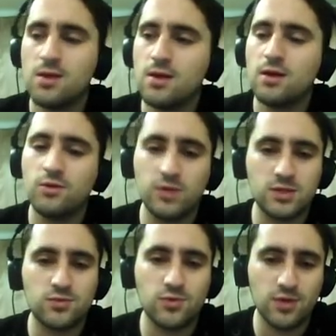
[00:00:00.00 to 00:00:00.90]
who
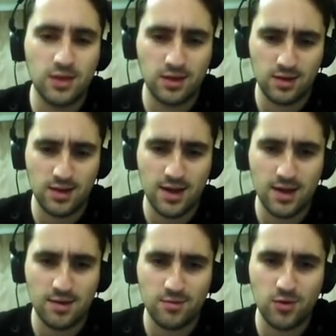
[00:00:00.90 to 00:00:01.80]
is ruining
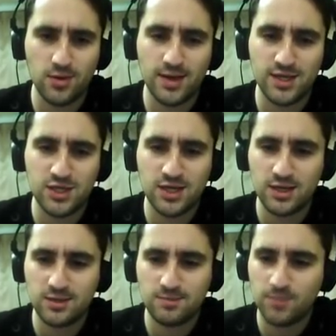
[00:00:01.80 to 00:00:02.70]
online
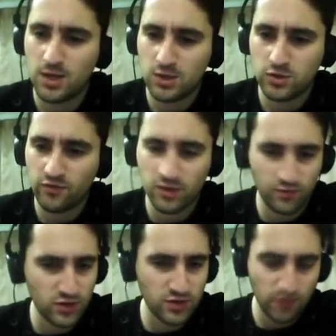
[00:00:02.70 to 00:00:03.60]
chess. So
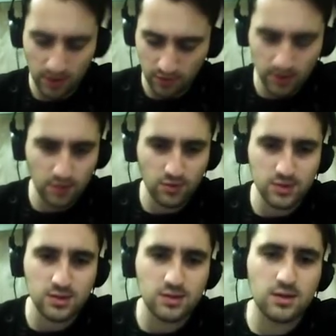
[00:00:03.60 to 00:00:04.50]
first of all, I really
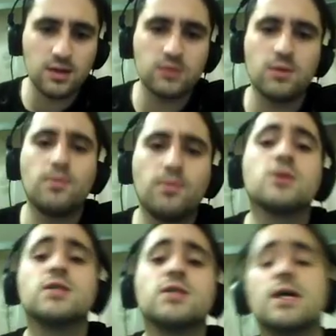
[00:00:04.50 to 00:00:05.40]
wanted to
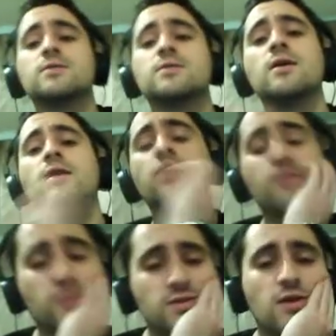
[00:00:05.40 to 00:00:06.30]
apologize
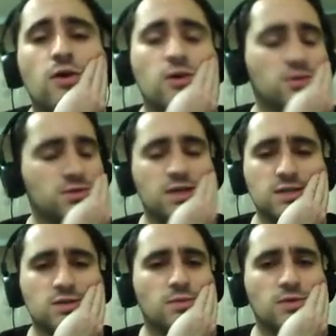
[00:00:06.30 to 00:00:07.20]
for the whole
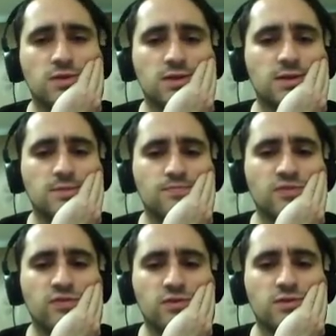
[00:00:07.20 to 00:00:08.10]
chess community
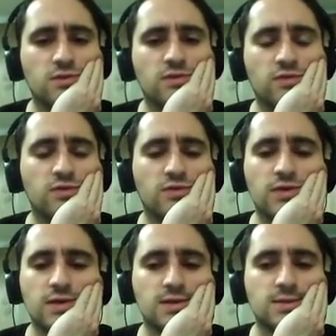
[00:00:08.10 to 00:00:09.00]
for
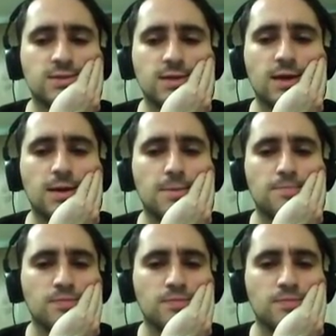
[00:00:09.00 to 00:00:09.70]
doing this. I